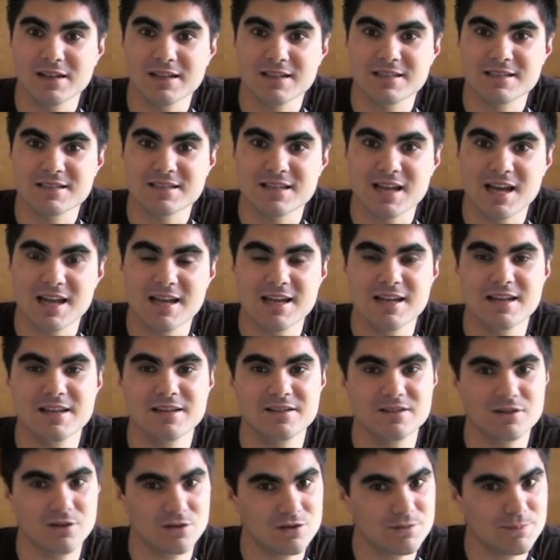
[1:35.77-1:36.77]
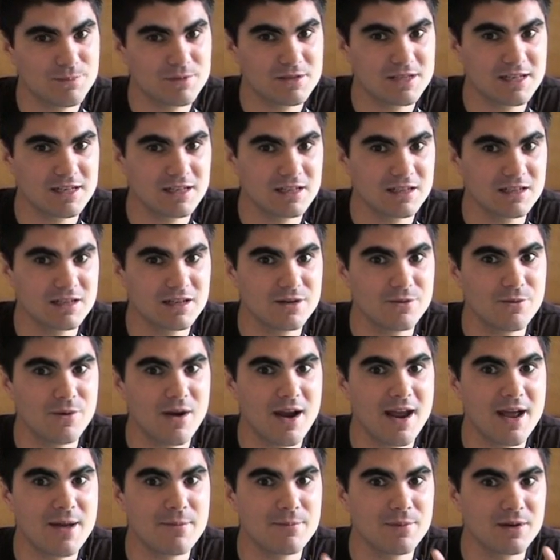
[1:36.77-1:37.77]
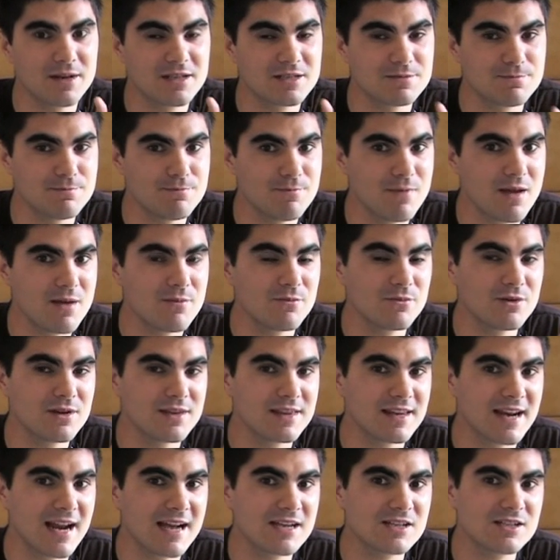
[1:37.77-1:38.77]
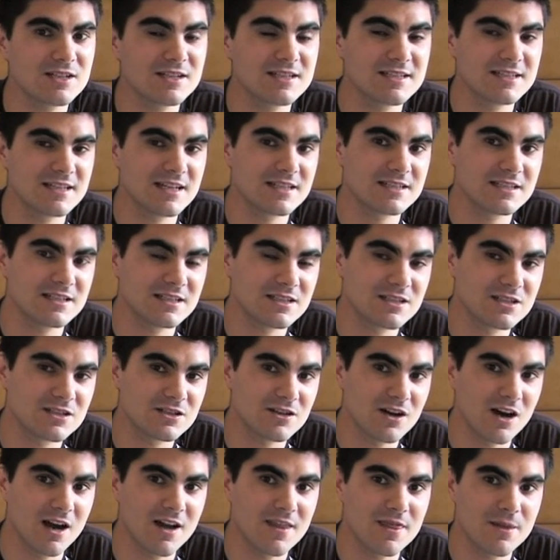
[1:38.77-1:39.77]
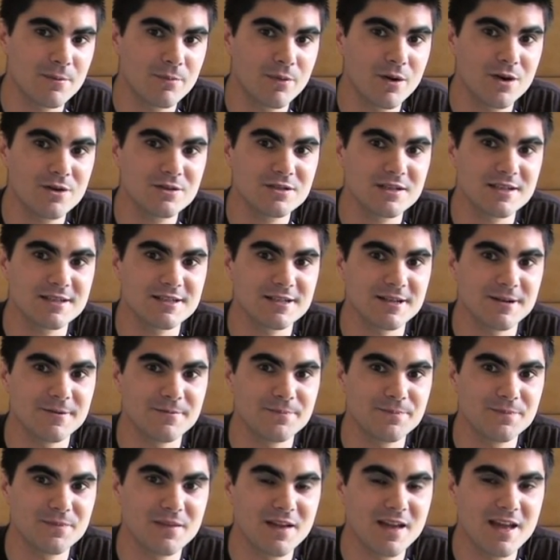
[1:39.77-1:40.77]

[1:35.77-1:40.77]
let's say, not particularly RAM, but it's memory that actually sits inside the processor.